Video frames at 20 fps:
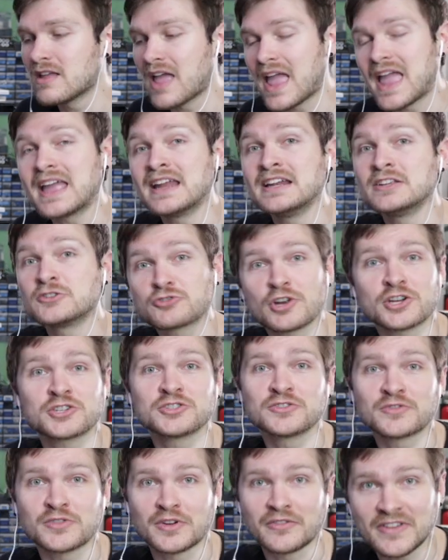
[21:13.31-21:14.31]
and
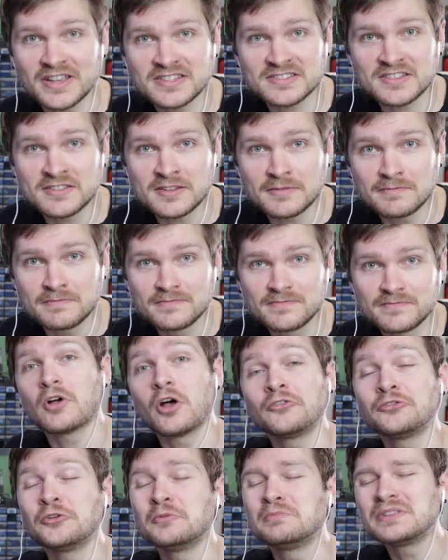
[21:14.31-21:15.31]
instructions for fixing them.
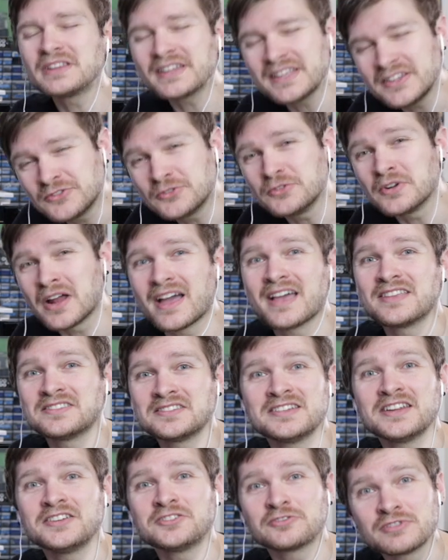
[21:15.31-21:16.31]
Also, please do not
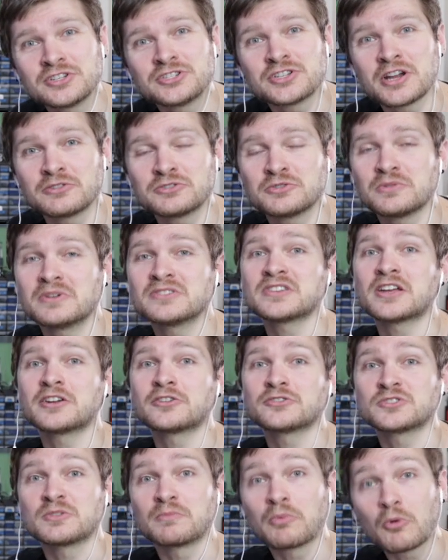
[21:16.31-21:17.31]
hesitate to reach out to us at
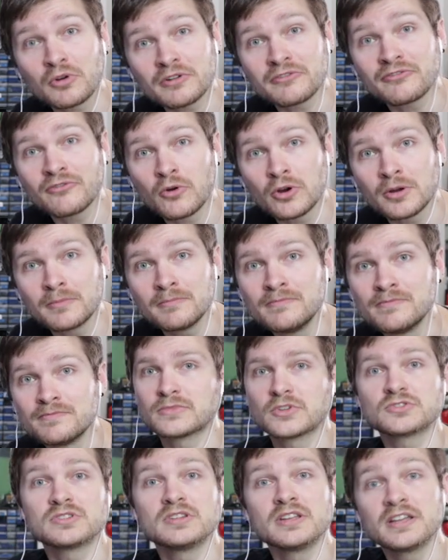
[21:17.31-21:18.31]
our support form.
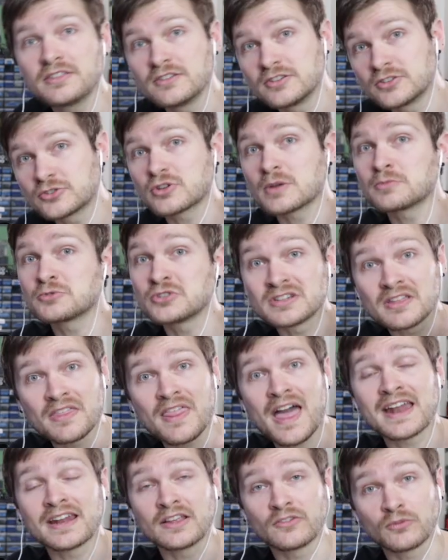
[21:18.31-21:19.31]
There's a link in the description to
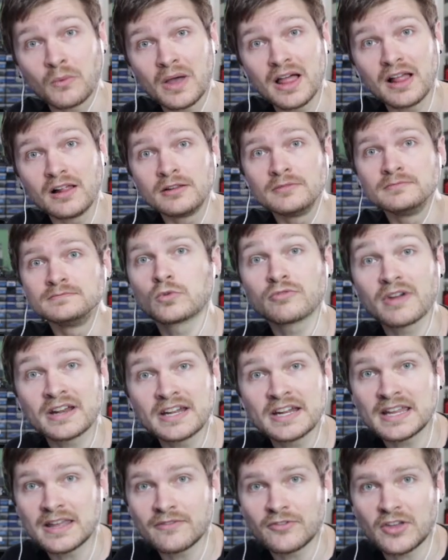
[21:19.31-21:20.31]
that as well. We're
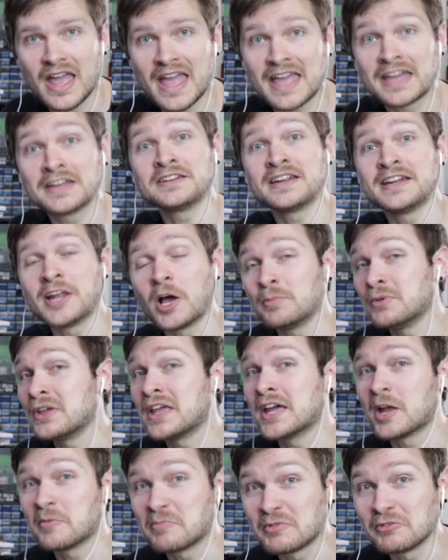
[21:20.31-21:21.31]
ready to give you a hand and help you
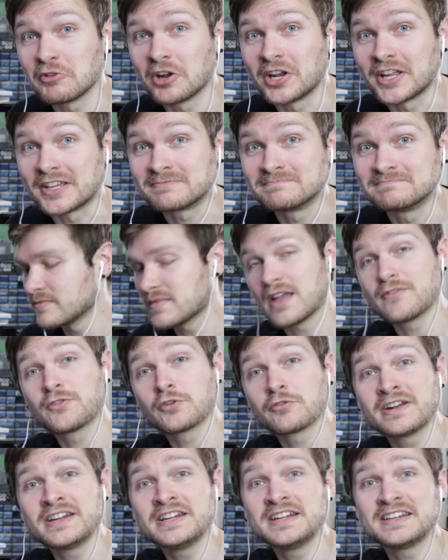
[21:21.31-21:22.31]
get up and running. If
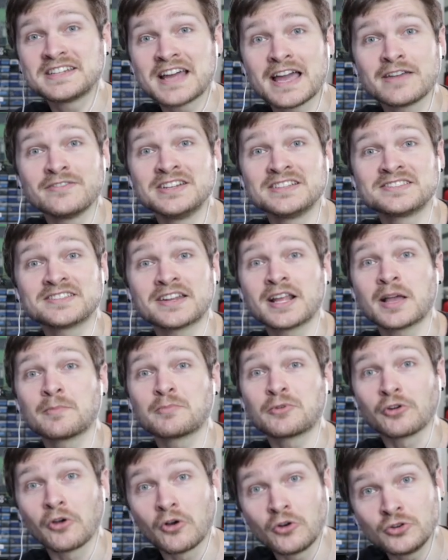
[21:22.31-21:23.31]
you're ready to dive into setting up
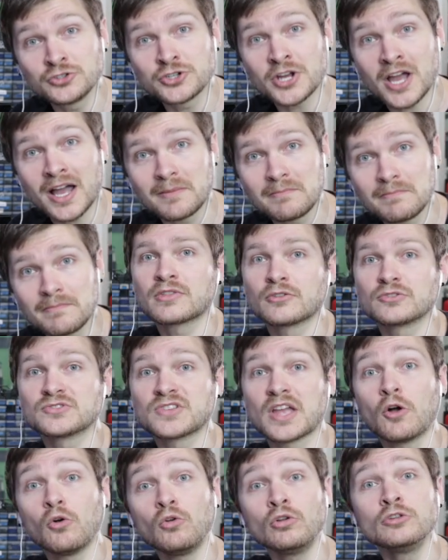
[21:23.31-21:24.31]
your own job, there's
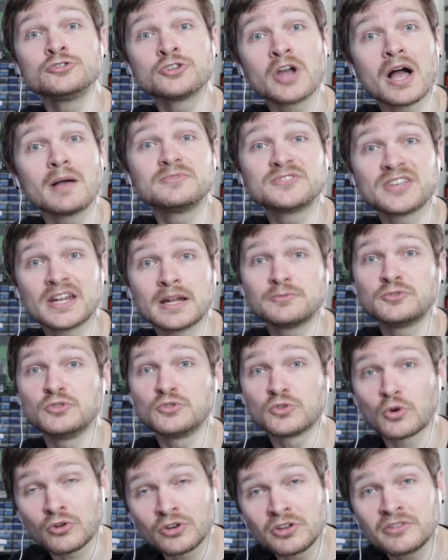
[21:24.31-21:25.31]
a whole job setup
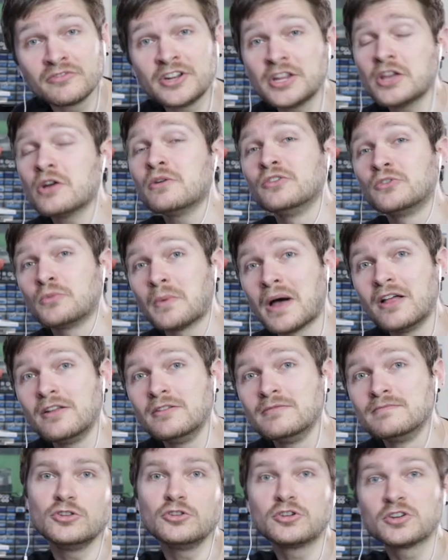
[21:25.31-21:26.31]
tutorial video as
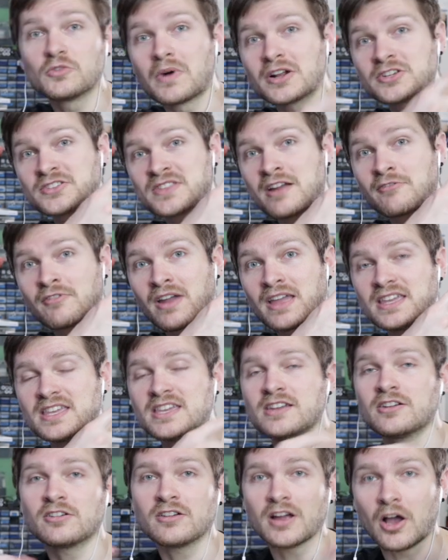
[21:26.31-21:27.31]
well. You can watch that right
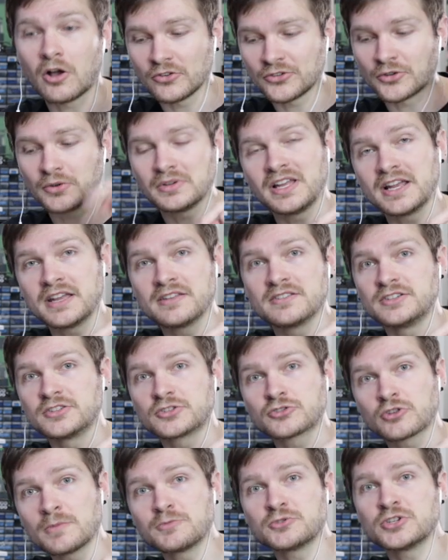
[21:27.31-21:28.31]
here, also a link in the
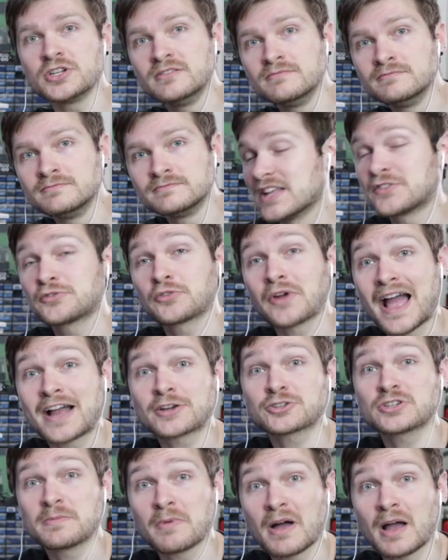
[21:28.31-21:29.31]
description. It's for
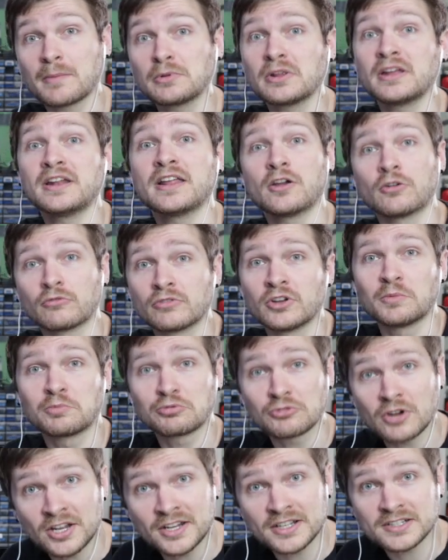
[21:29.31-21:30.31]
actually populating a real
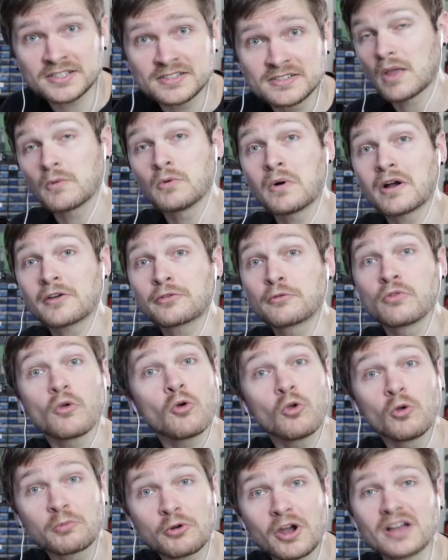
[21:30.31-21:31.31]
product, and we walk through the
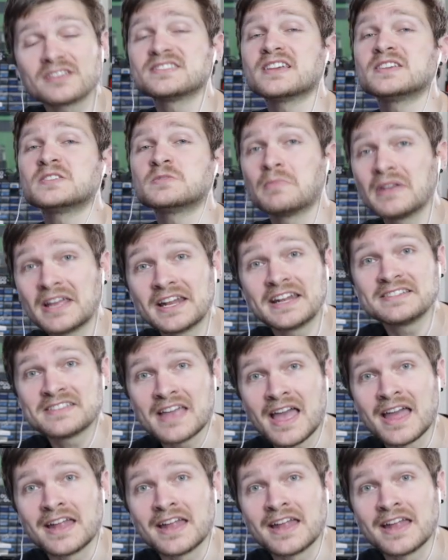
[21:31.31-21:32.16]
whole process beginning to